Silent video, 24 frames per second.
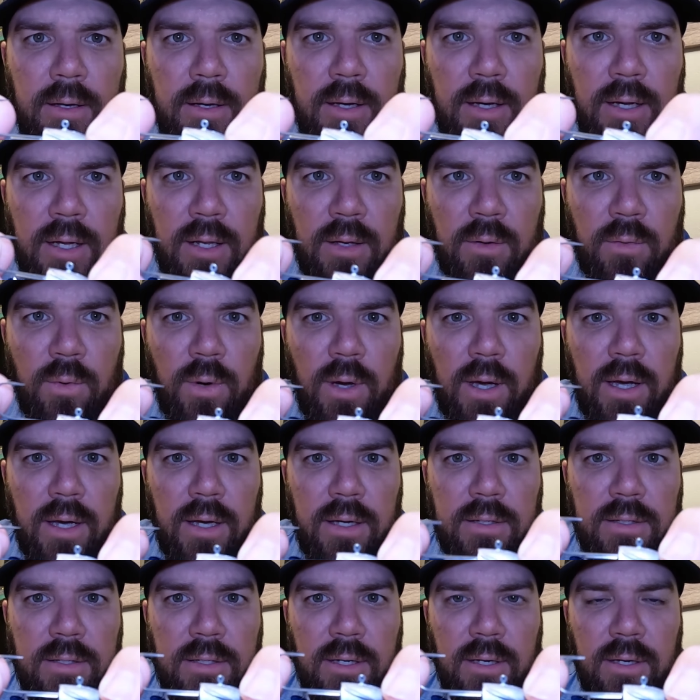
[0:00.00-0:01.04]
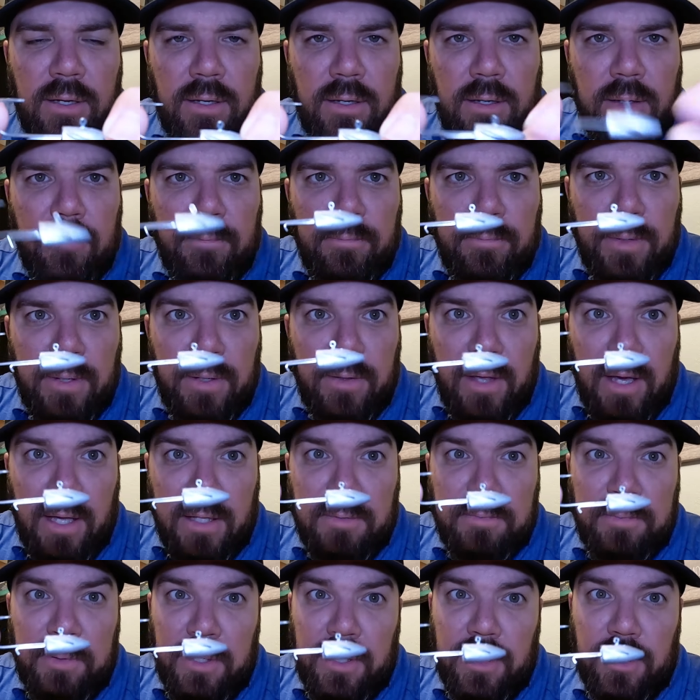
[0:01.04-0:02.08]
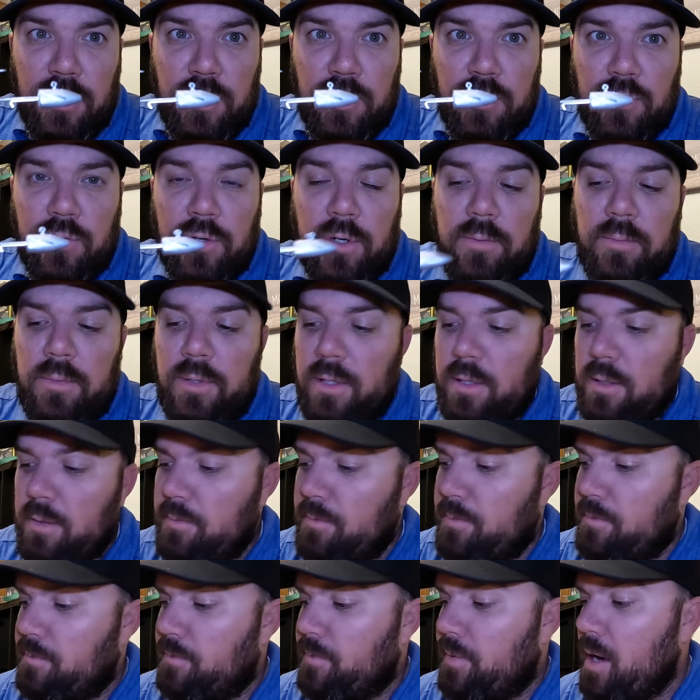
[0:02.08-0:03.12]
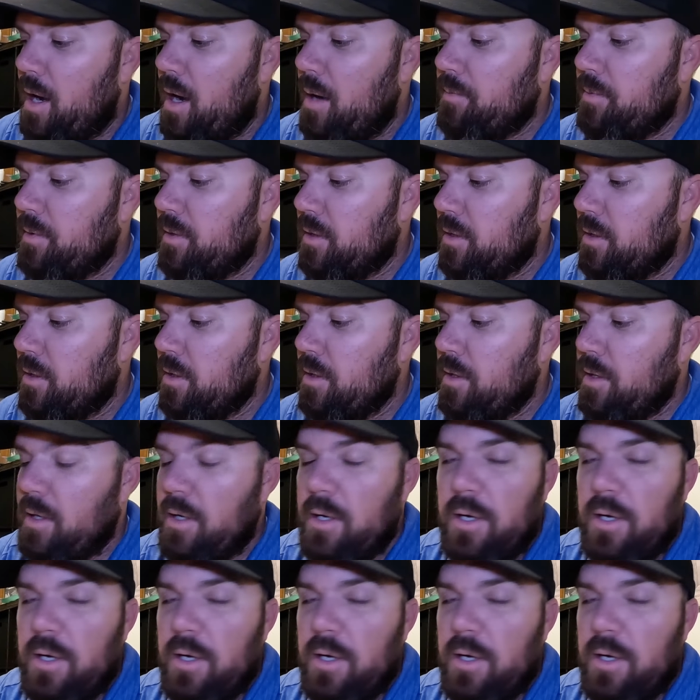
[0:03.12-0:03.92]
anyways, but that's been extremely popular.